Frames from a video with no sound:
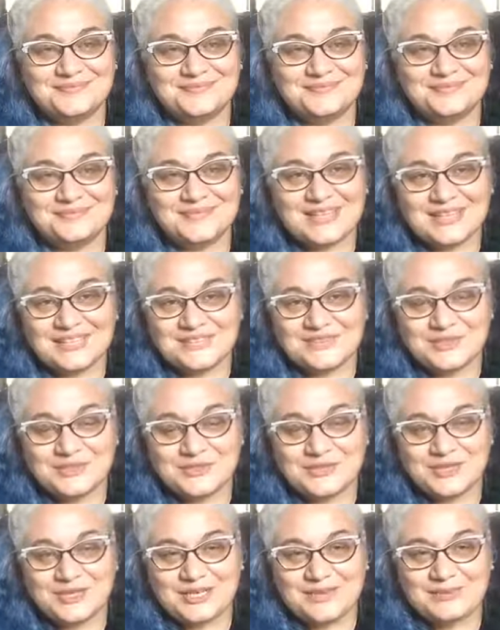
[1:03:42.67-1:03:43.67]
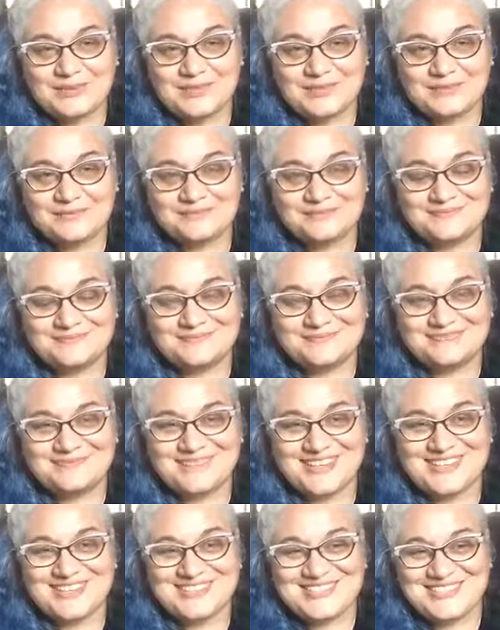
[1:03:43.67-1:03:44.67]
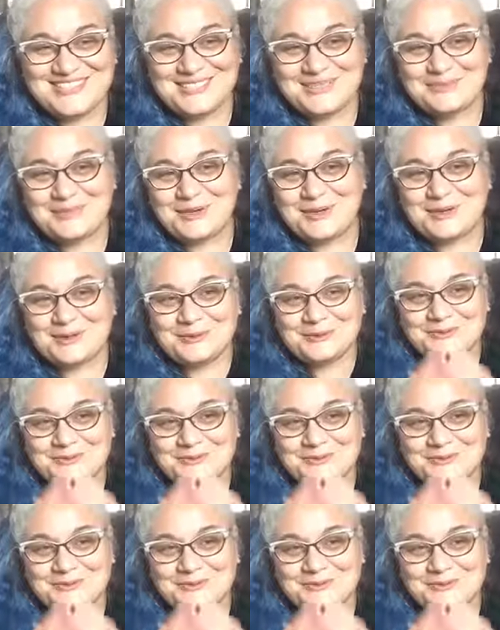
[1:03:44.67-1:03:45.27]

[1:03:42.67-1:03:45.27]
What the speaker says: Thanks for joining me. I'll see you tomorrow.